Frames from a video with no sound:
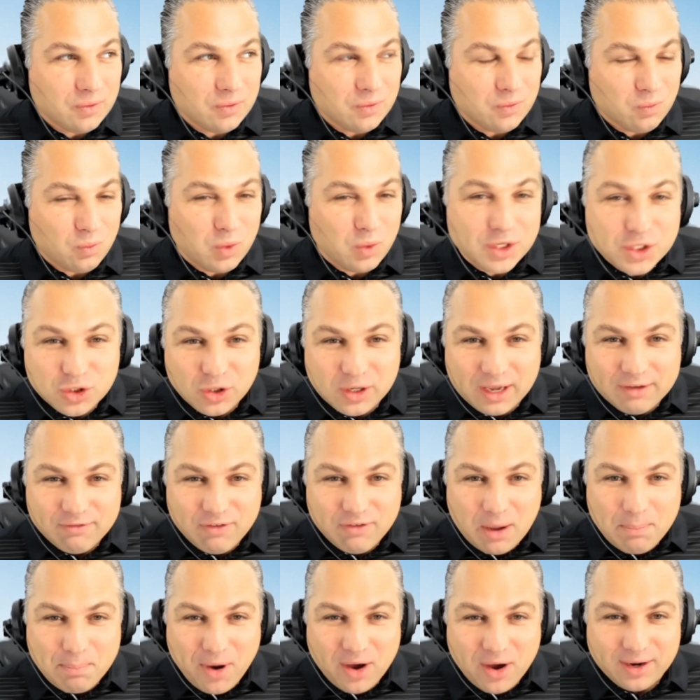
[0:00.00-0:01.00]
would you give
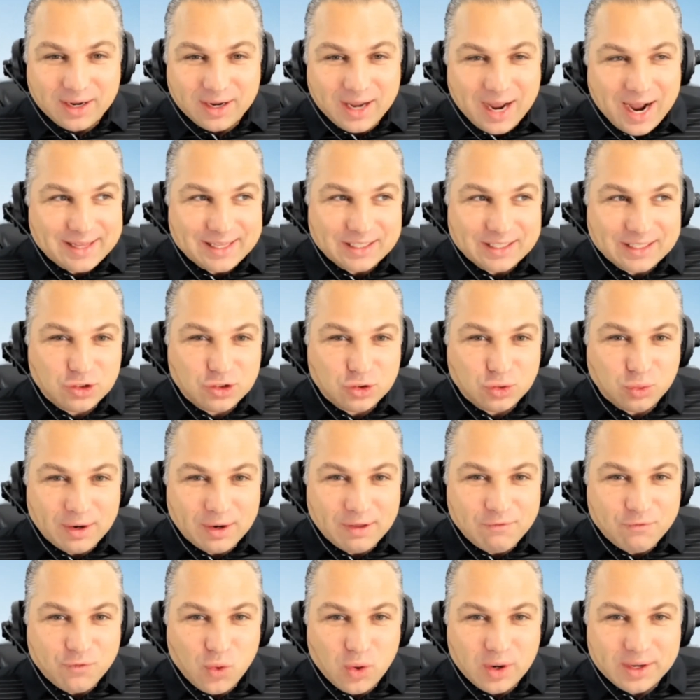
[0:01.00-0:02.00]
up on a guy that's
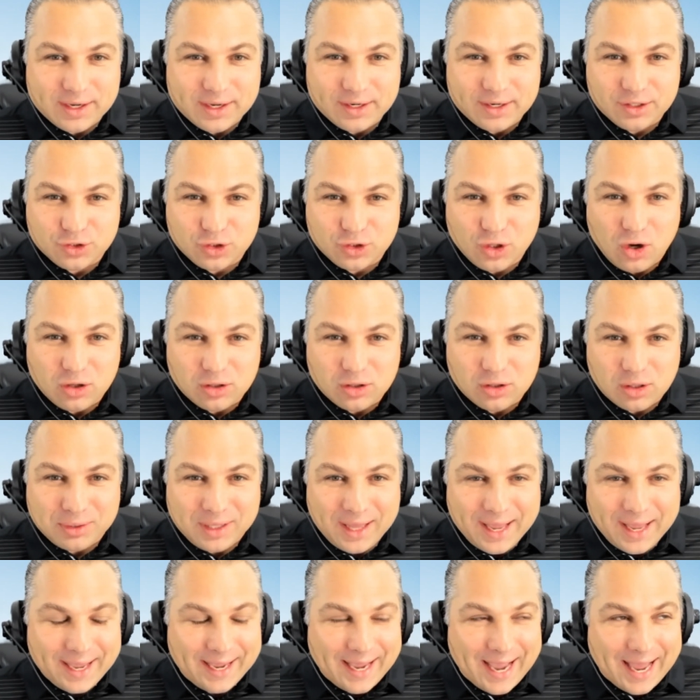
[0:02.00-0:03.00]
24 years old and
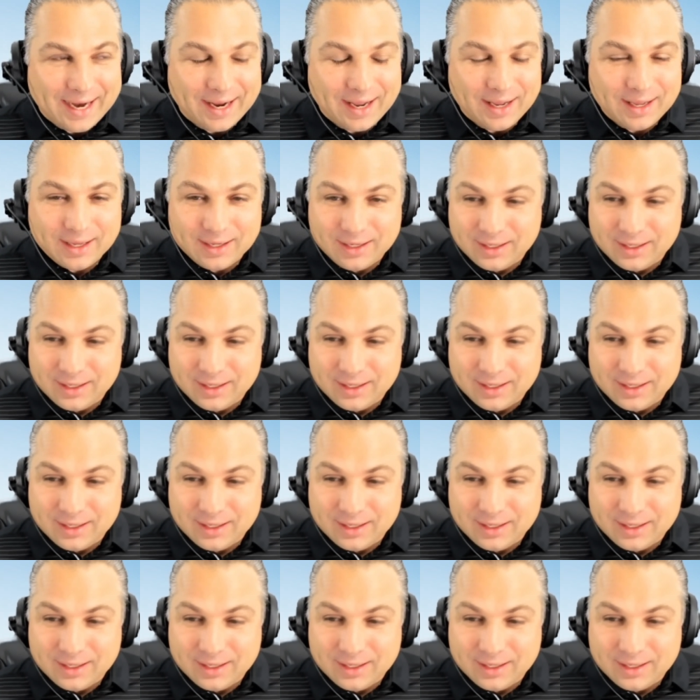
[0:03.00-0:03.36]
playing at an